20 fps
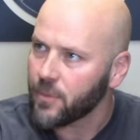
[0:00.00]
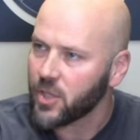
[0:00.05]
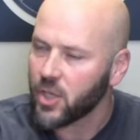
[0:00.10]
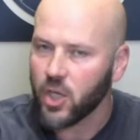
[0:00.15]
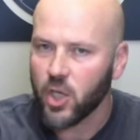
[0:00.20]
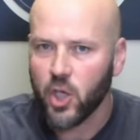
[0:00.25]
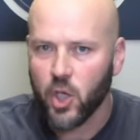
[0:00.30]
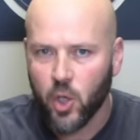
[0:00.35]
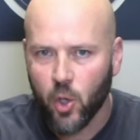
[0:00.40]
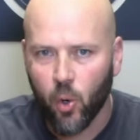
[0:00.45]
to
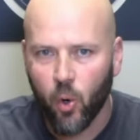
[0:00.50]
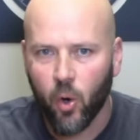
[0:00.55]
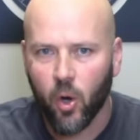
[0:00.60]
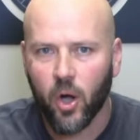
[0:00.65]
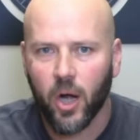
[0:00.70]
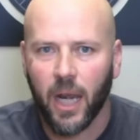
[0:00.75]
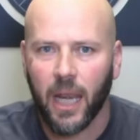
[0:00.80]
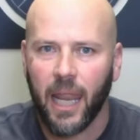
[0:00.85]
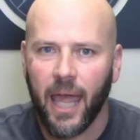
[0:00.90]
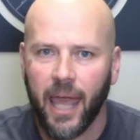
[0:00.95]

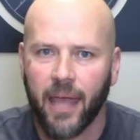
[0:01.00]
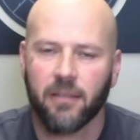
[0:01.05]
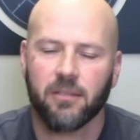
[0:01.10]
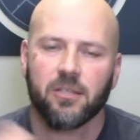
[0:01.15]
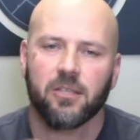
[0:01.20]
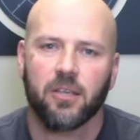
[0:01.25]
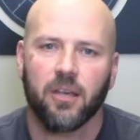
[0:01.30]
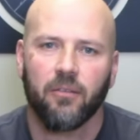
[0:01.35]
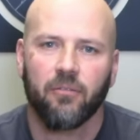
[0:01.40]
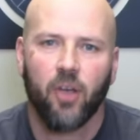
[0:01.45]
your
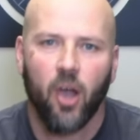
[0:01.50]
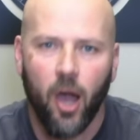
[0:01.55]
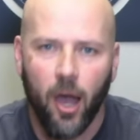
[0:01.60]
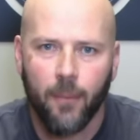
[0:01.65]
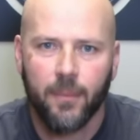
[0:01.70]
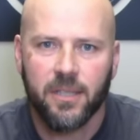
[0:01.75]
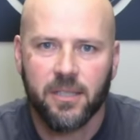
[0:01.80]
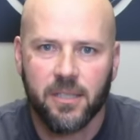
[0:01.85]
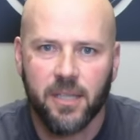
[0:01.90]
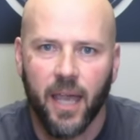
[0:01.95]
lens of
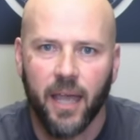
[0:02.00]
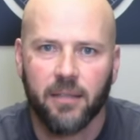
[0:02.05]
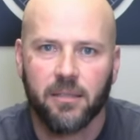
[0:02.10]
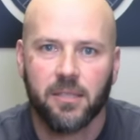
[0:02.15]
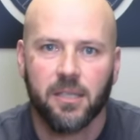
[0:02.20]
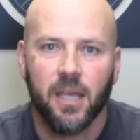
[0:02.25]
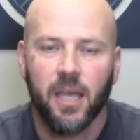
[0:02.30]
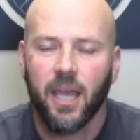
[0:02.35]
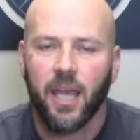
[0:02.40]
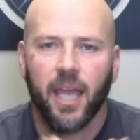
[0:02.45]
common
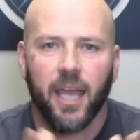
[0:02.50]
sense